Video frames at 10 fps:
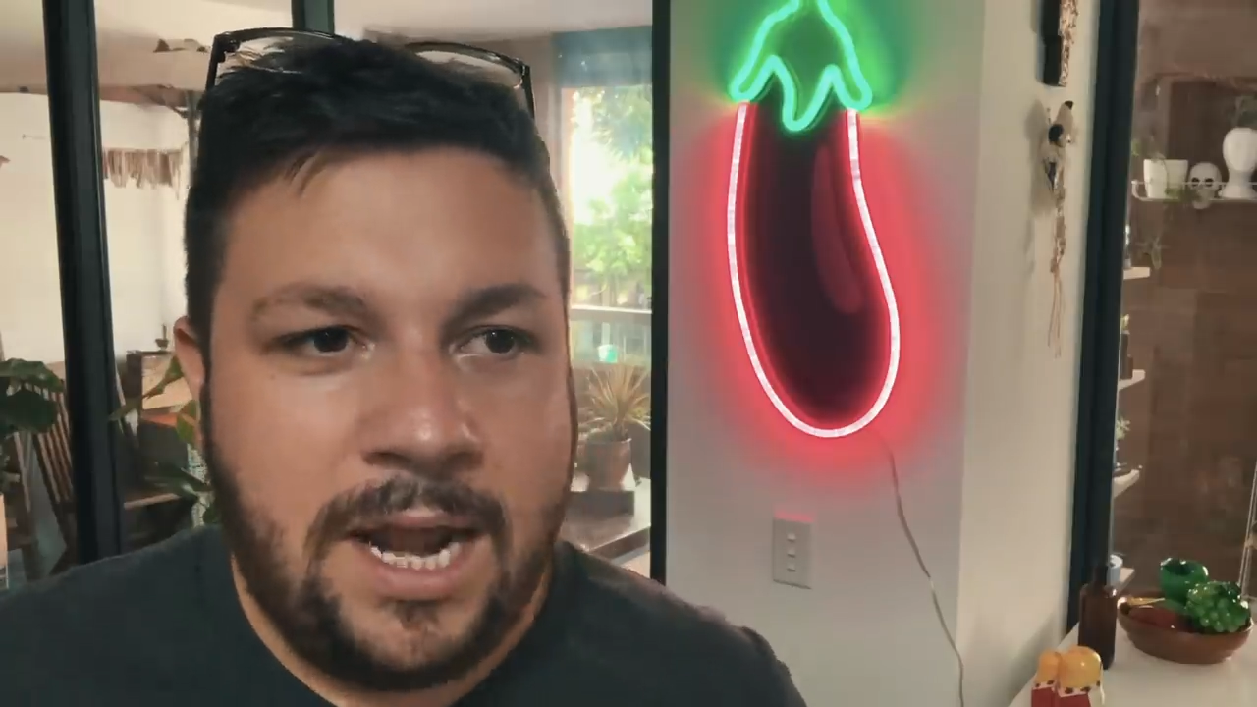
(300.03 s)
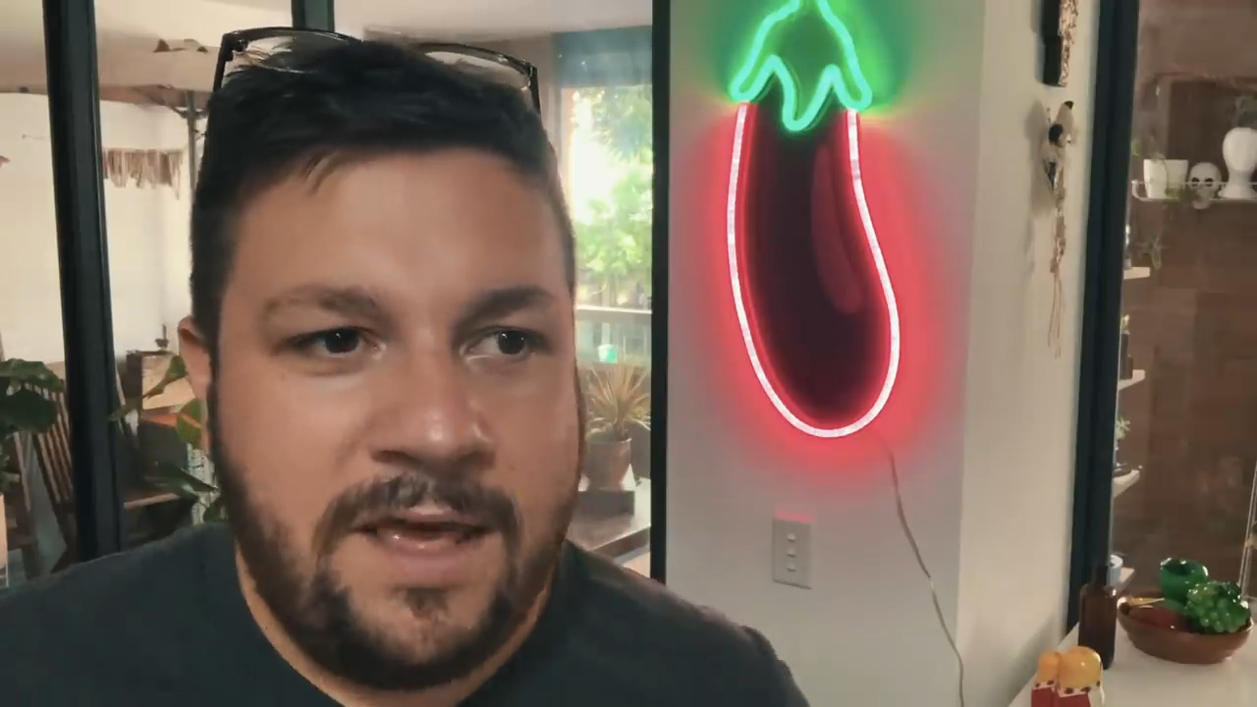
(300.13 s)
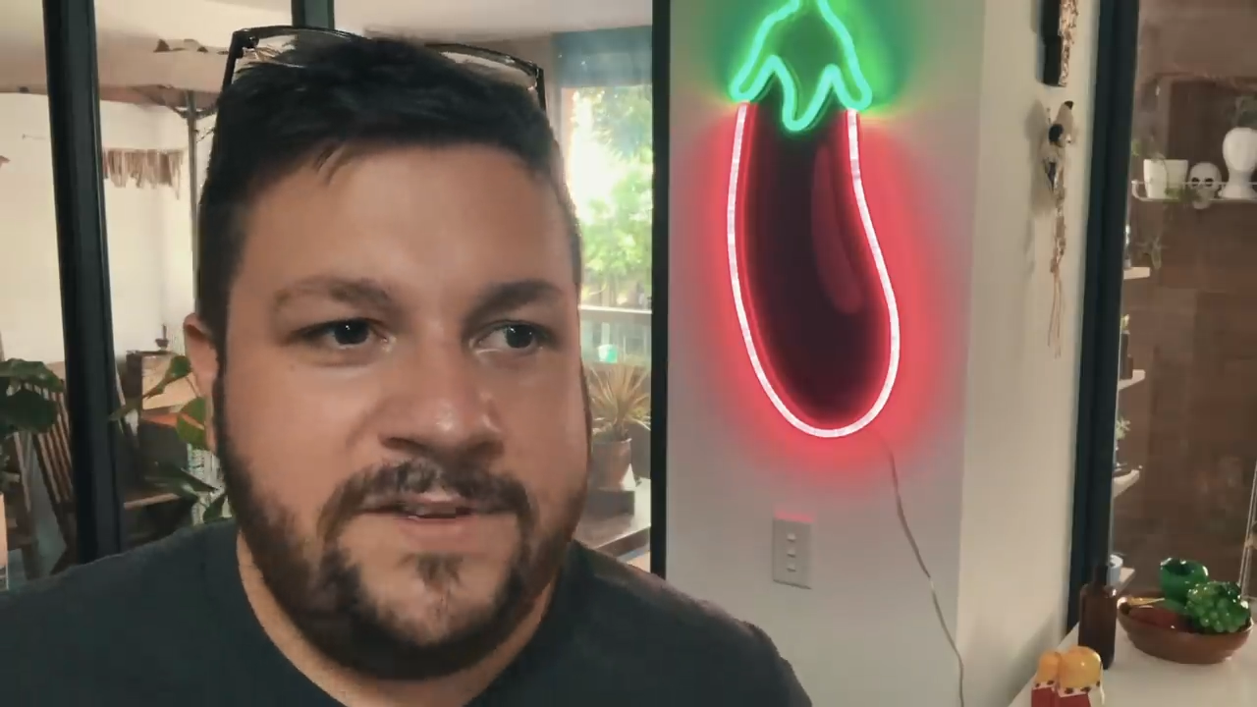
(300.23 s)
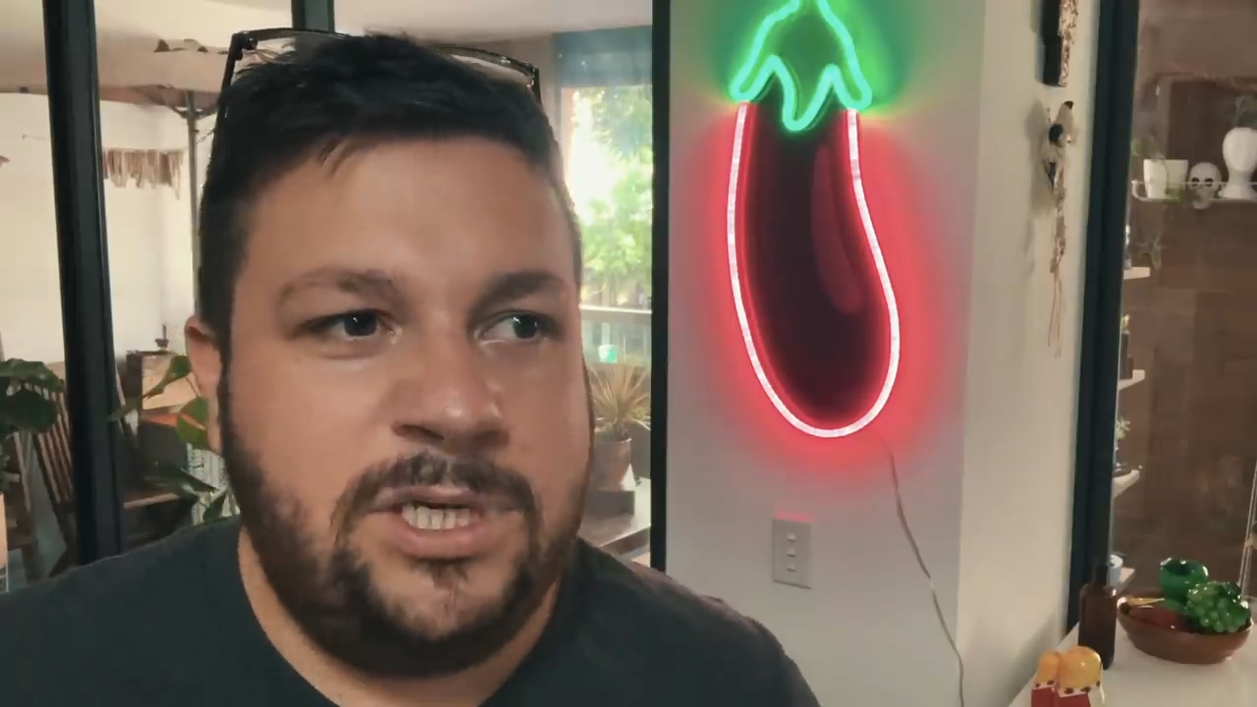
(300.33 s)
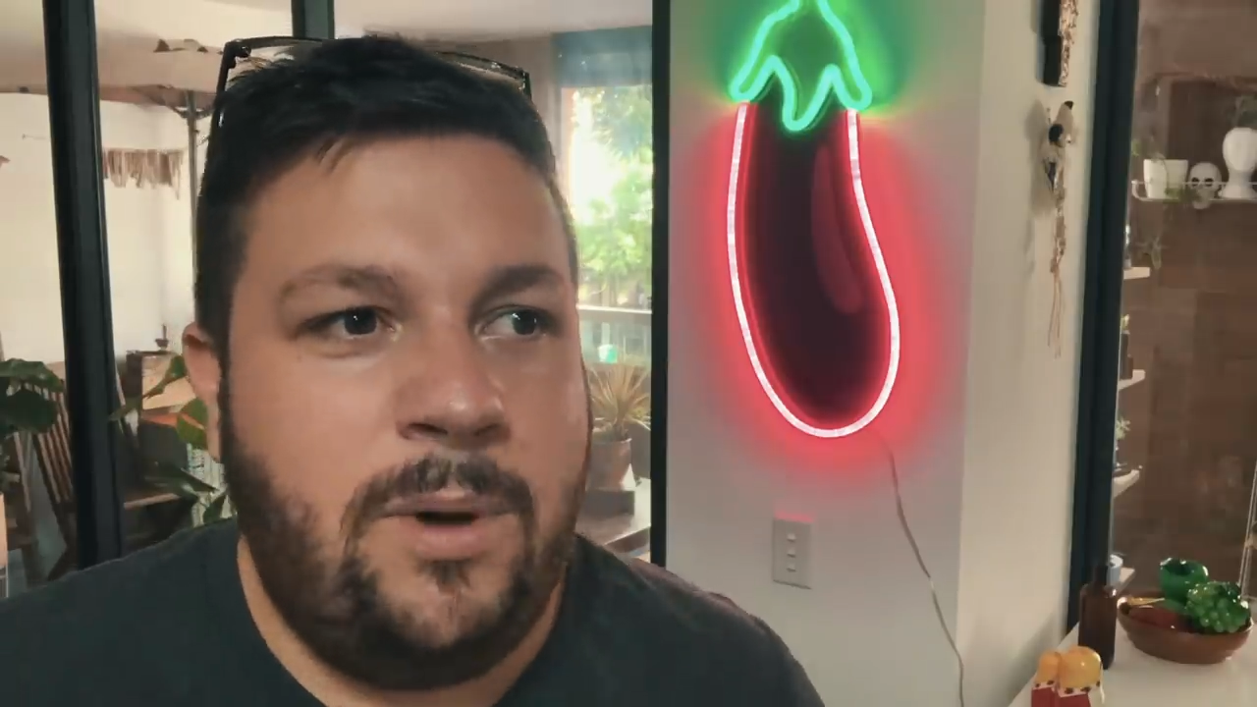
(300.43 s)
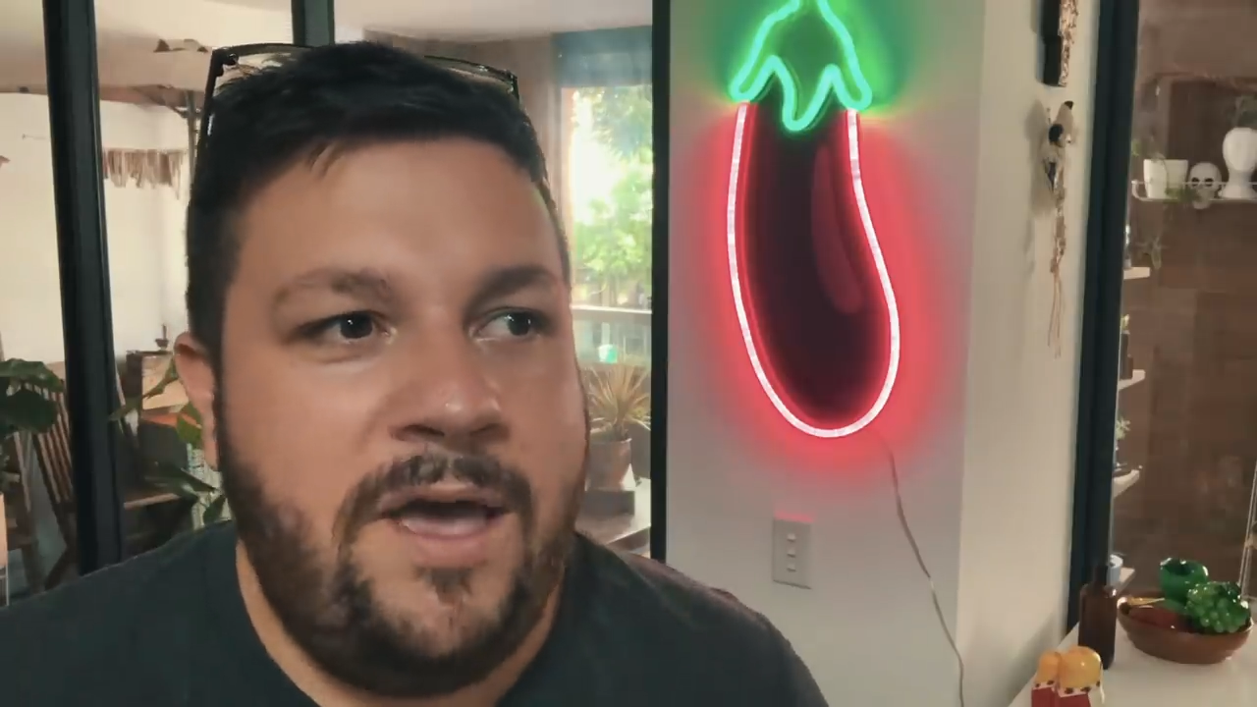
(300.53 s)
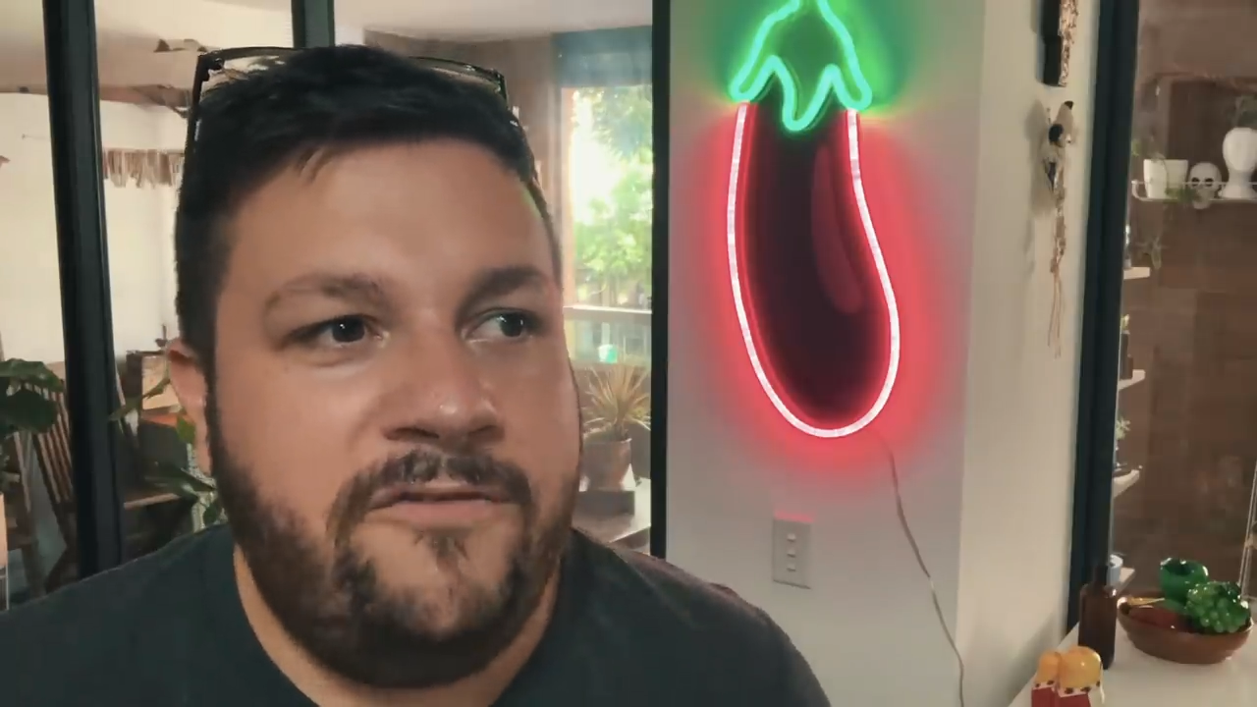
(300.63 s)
I visit quite